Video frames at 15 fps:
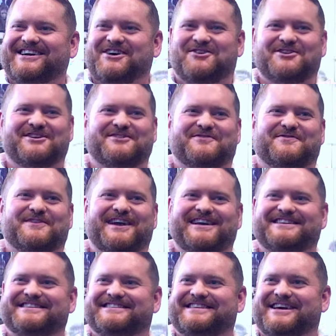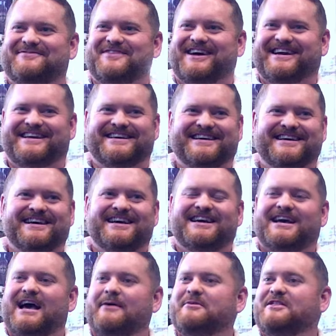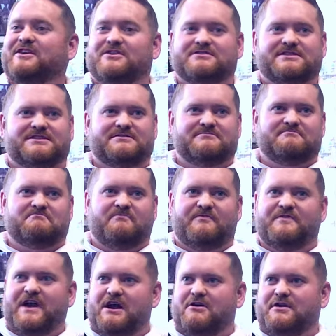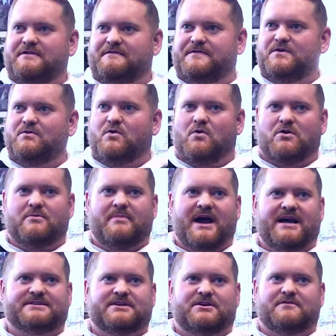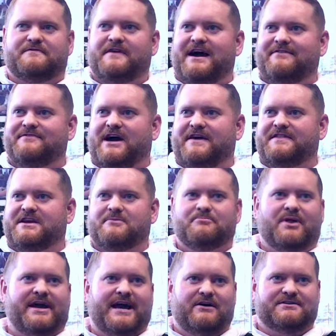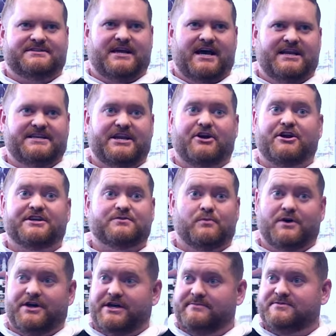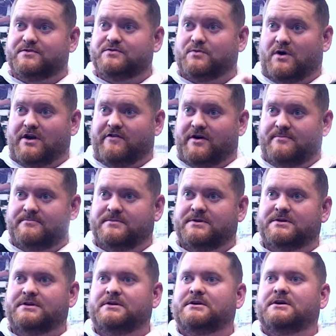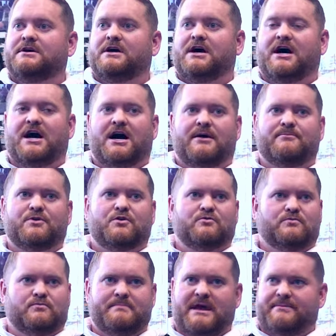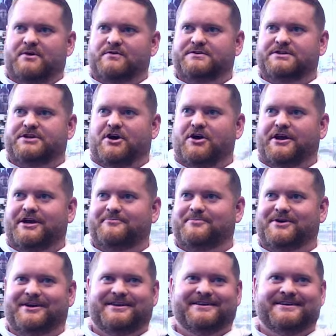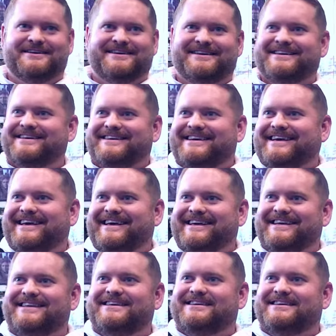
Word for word: going into free agency. I'm like, I mean, there's very few cornerbacks under five nine that can play outside. Darious yeah. Williams was one of them. Yep. Um, who maybe was a target, but yeah, a little bit older though